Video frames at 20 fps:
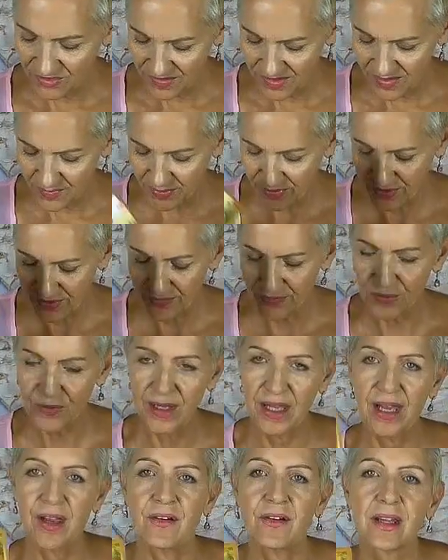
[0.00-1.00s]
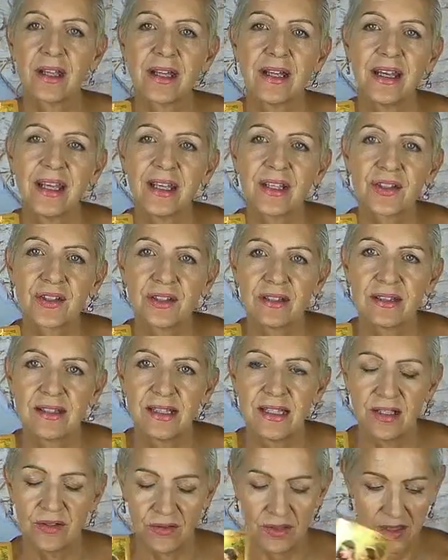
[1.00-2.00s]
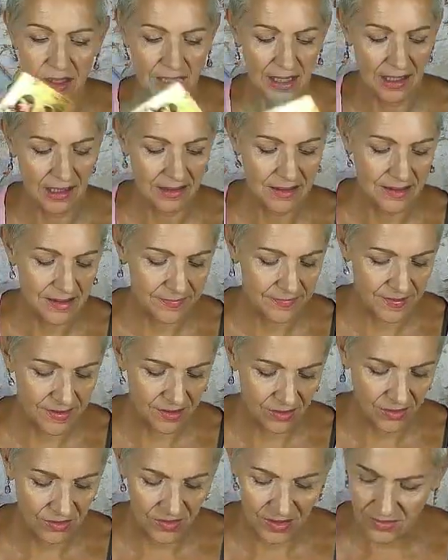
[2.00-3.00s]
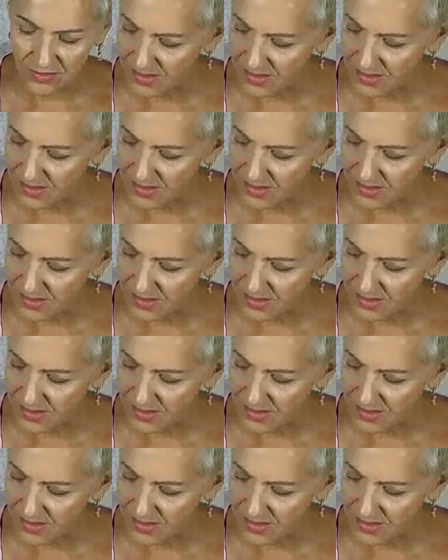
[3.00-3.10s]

these beautiful caring connections here in your life. So there